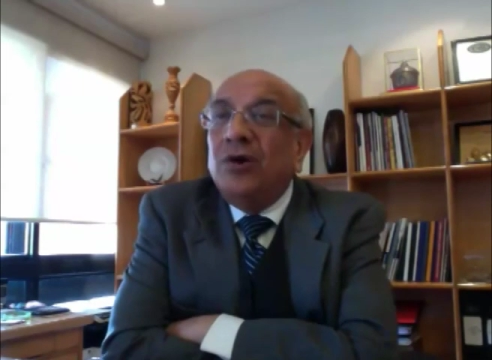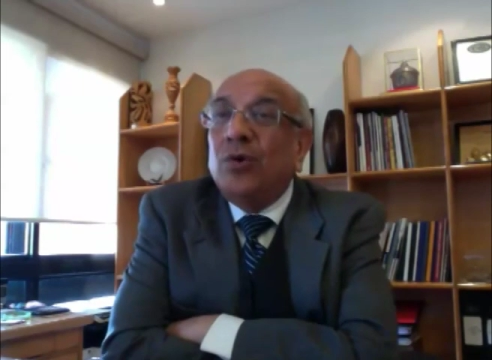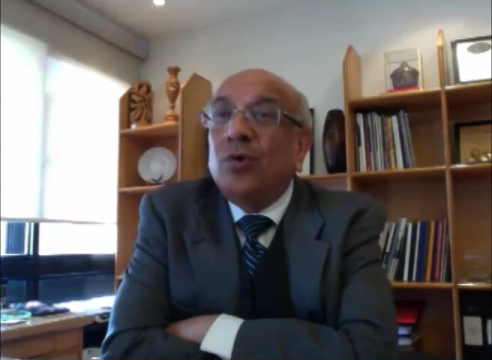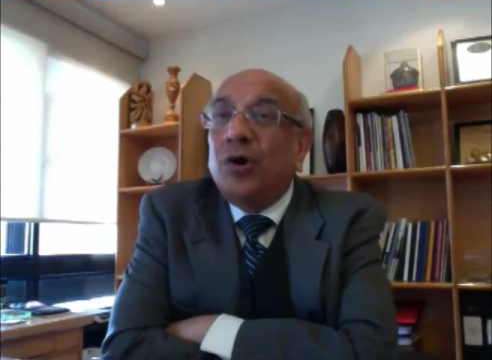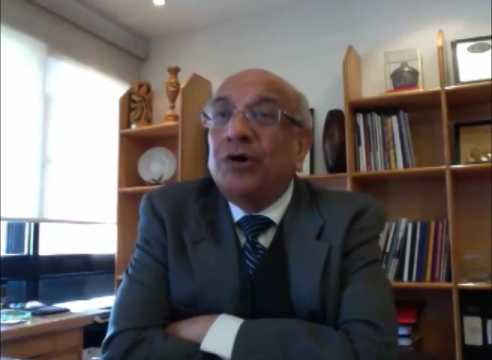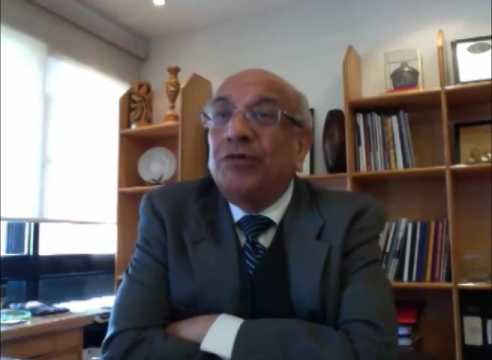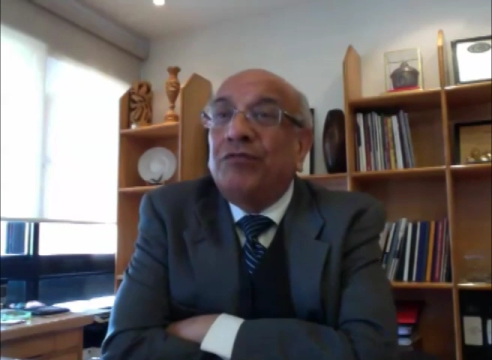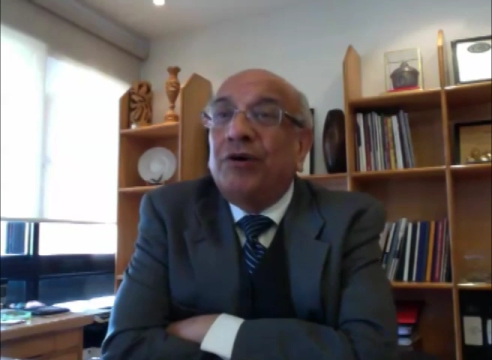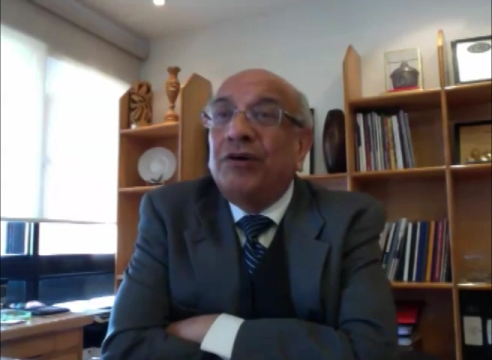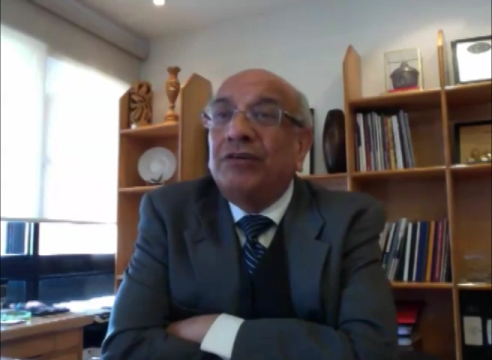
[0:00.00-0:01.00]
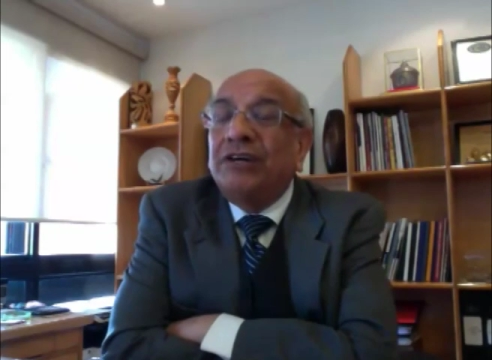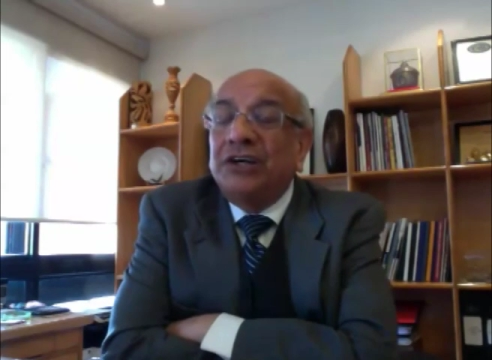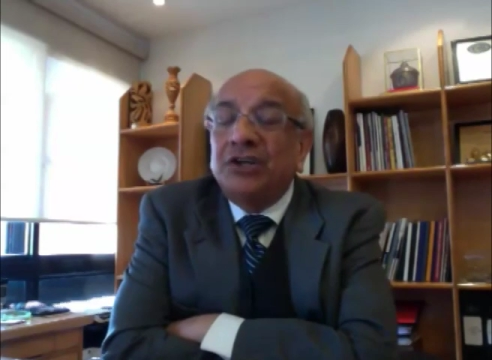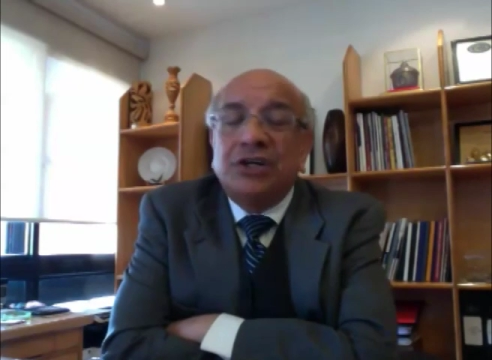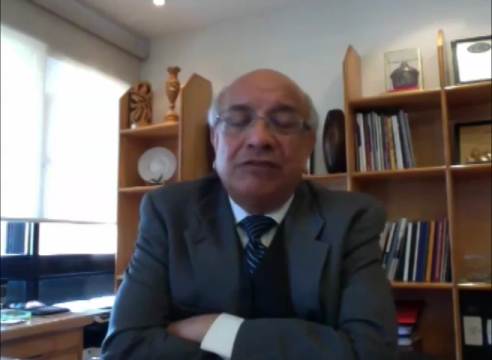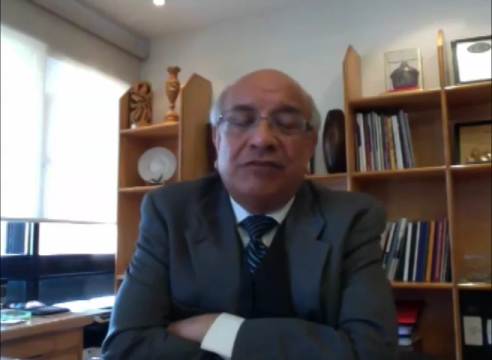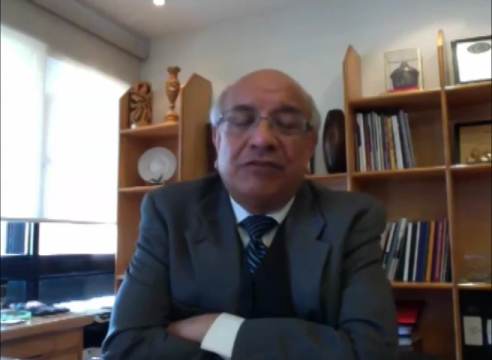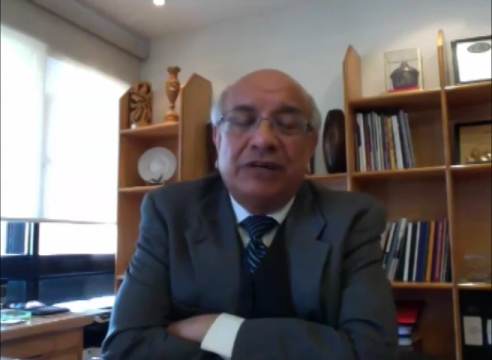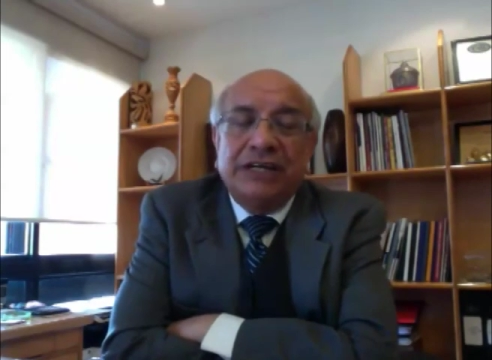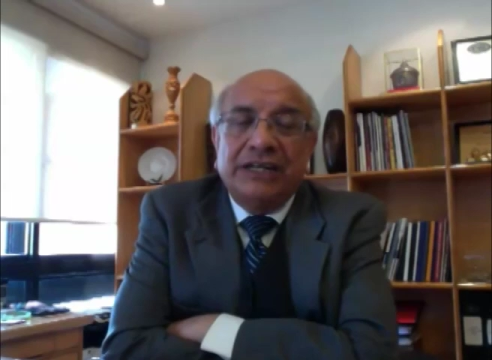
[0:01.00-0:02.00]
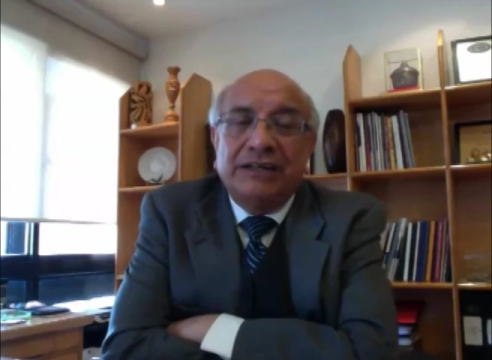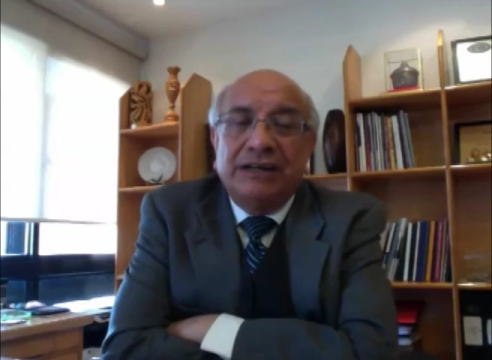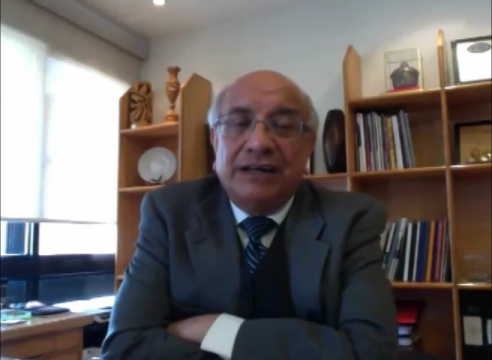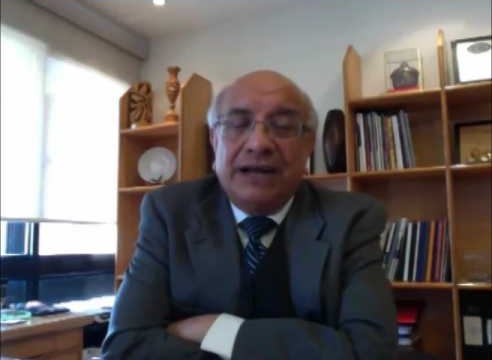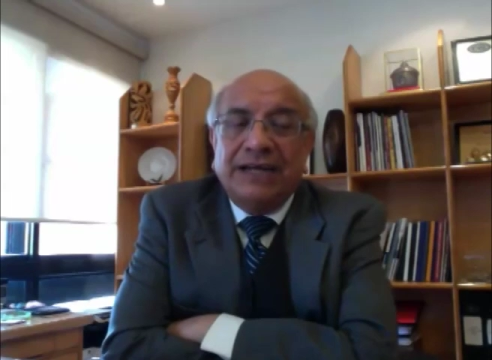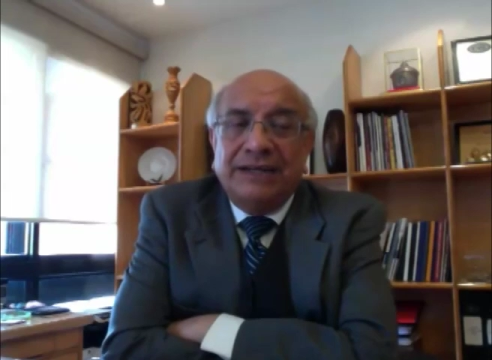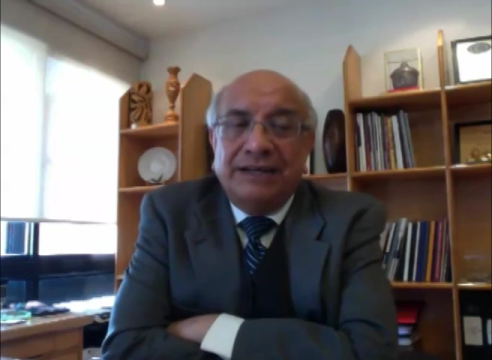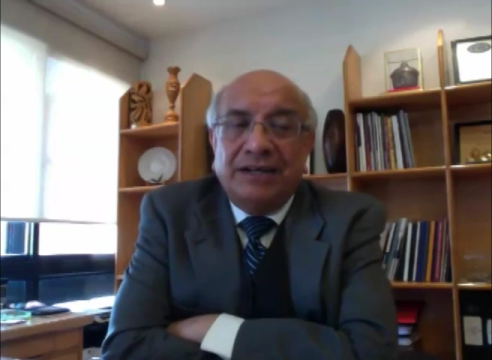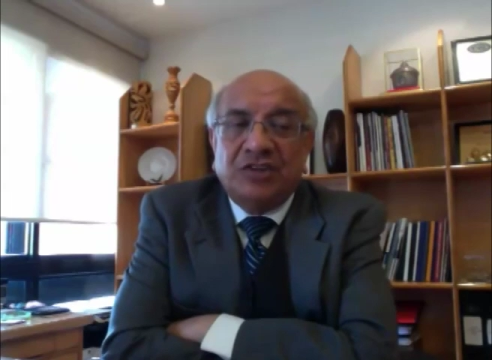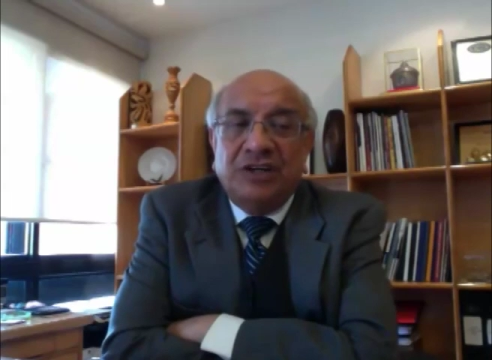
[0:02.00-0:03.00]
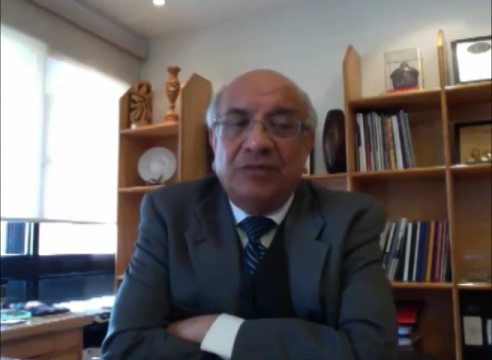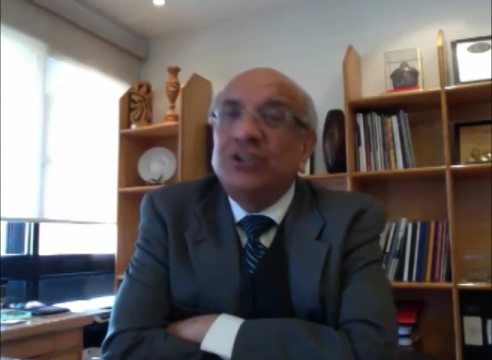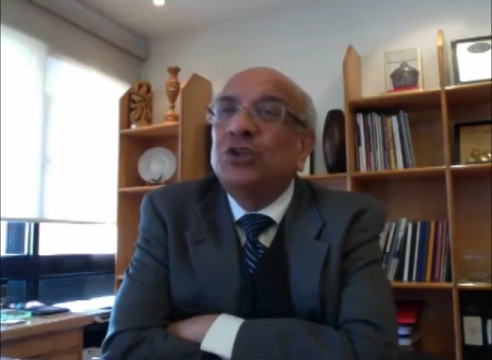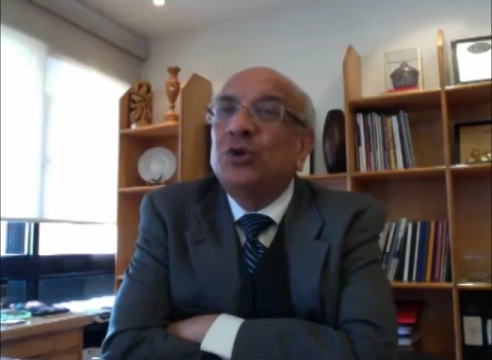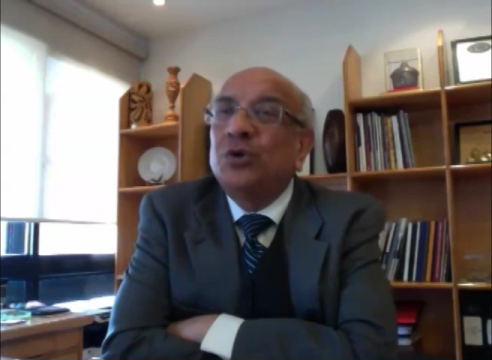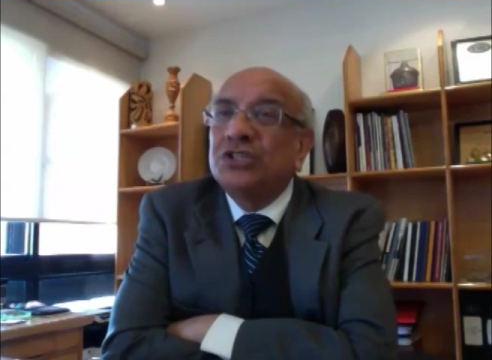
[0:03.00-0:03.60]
results that we've seen of the previous quarter, which was otherwise a